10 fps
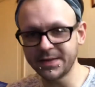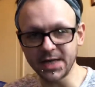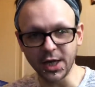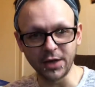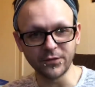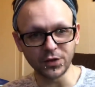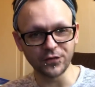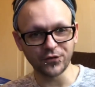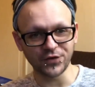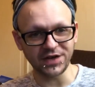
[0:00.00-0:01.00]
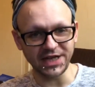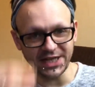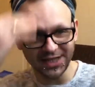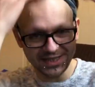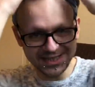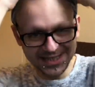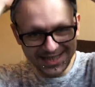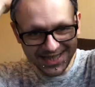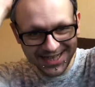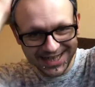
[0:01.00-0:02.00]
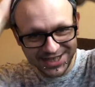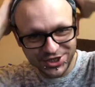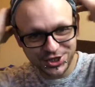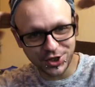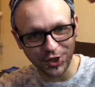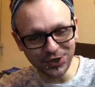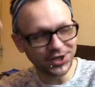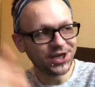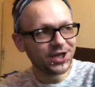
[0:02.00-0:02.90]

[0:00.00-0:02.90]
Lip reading: evil drug dealer Sean,